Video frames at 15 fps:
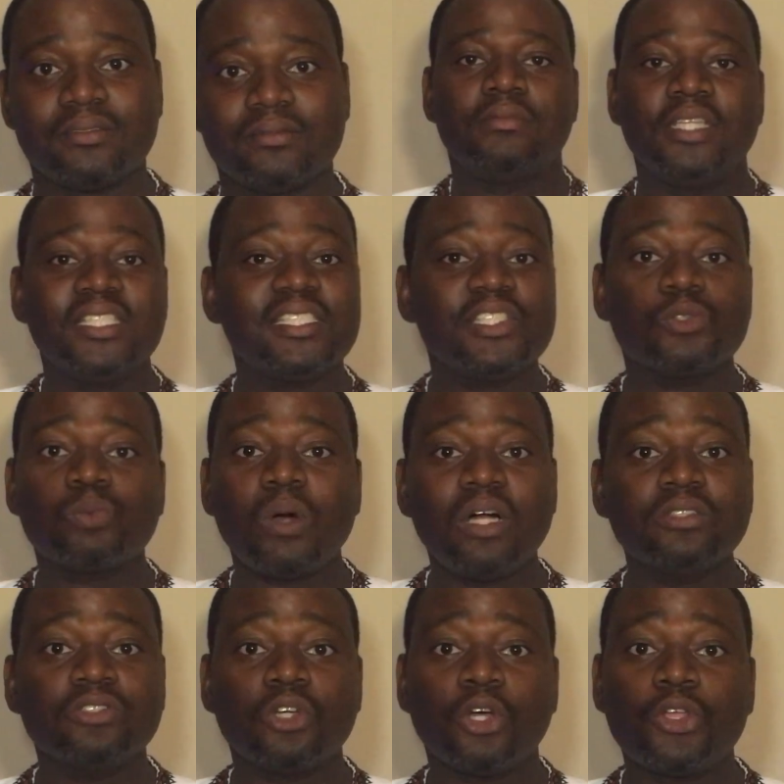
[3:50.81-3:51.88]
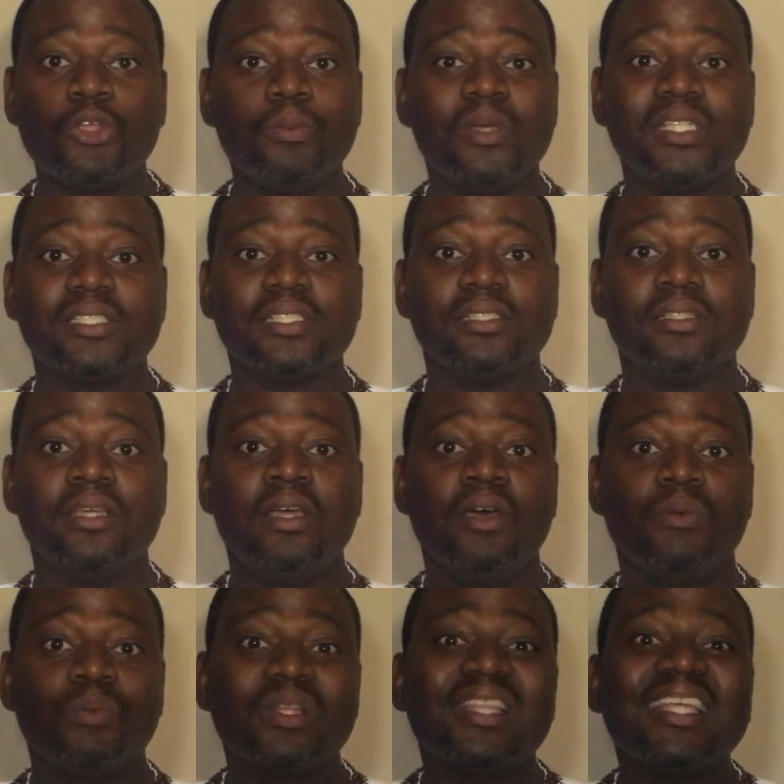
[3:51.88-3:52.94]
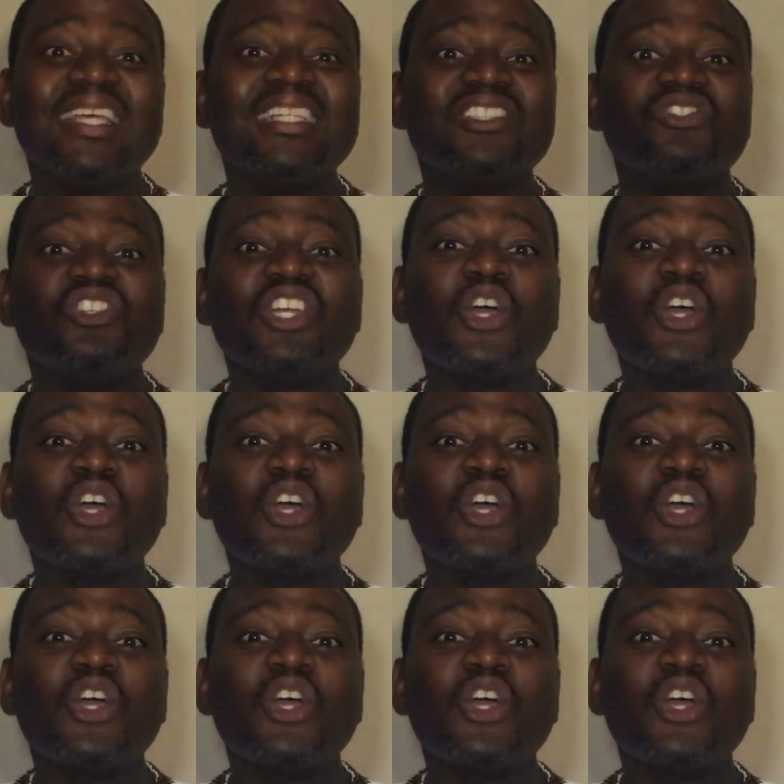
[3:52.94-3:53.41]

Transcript: This is well documented, with history